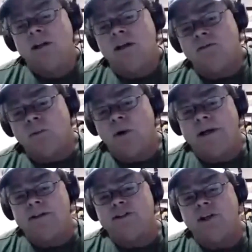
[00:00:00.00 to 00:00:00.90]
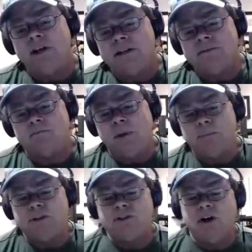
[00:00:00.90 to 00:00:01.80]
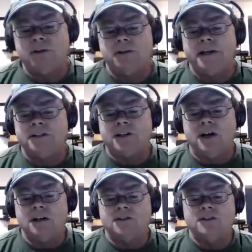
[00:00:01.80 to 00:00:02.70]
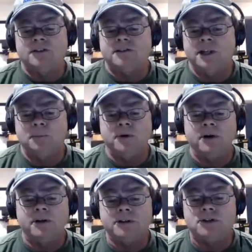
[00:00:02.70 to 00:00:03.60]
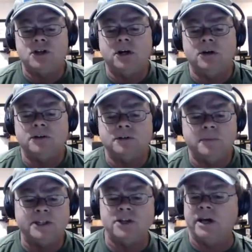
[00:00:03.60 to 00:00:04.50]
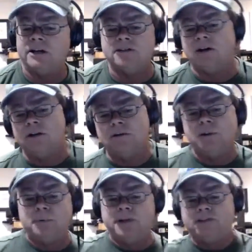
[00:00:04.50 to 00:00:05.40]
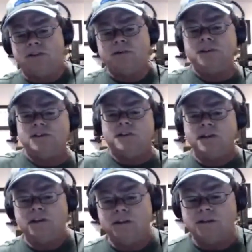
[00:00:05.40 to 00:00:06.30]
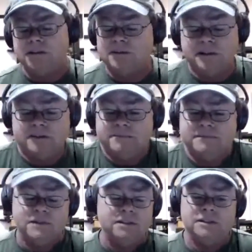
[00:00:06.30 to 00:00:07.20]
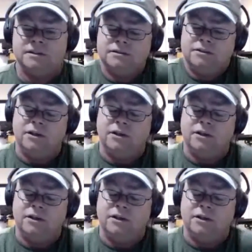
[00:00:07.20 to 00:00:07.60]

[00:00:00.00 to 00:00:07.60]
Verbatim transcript: from what I understand, people saw their latest concerts. They say they put on a good show. Mick Jagger's all over the place doing this thing, you know, and it's like, so mm-hmm.